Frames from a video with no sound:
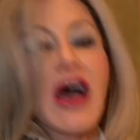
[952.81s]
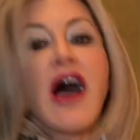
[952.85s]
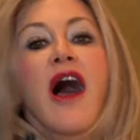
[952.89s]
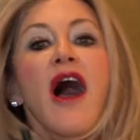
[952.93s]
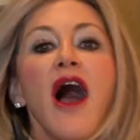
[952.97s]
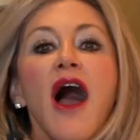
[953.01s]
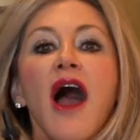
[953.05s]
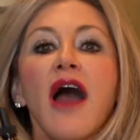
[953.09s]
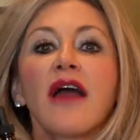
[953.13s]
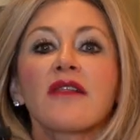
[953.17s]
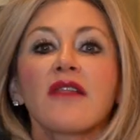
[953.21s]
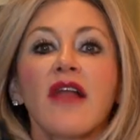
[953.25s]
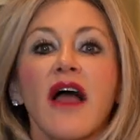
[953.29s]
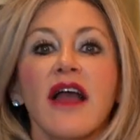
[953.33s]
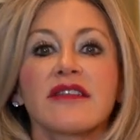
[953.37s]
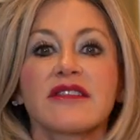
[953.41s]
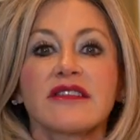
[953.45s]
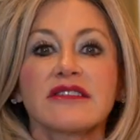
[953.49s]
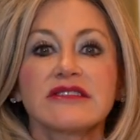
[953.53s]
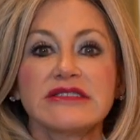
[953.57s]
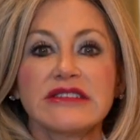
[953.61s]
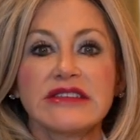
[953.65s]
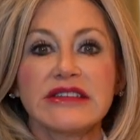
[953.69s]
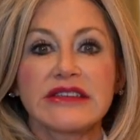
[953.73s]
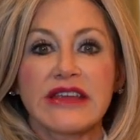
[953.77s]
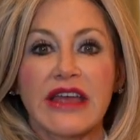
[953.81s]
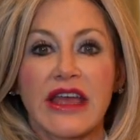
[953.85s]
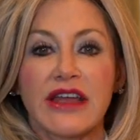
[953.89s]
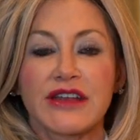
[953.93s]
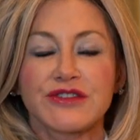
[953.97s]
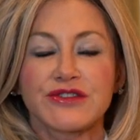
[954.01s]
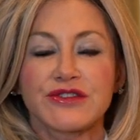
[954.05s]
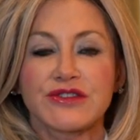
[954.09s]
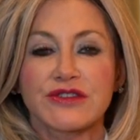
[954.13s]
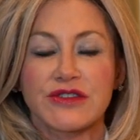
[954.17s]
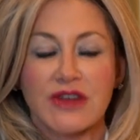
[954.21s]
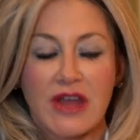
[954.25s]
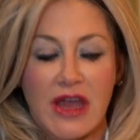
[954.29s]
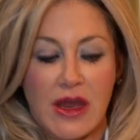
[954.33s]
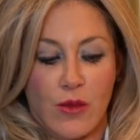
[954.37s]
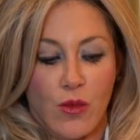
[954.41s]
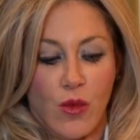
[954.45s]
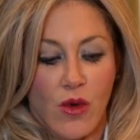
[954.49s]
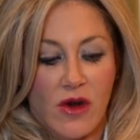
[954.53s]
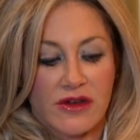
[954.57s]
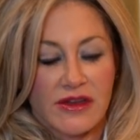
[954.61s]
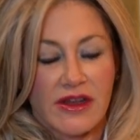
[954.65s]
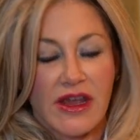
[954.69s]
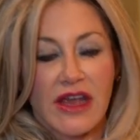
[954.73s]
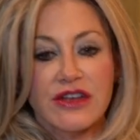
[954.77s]
I like the D
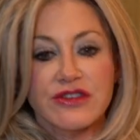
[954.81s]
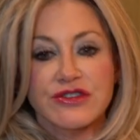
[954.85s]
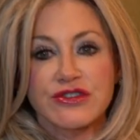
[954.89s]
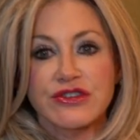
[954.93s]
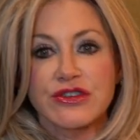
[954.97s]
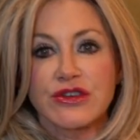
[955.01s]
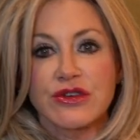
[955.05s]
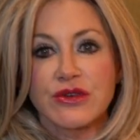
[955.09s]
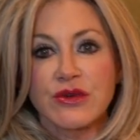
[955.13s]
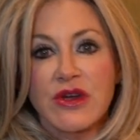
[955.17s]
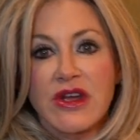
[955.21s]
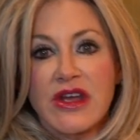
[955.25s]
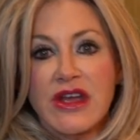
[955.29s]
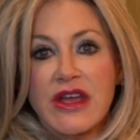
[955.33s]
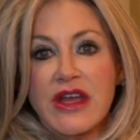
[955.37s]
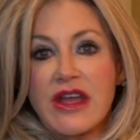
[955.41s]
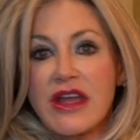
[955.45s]
K1, K2.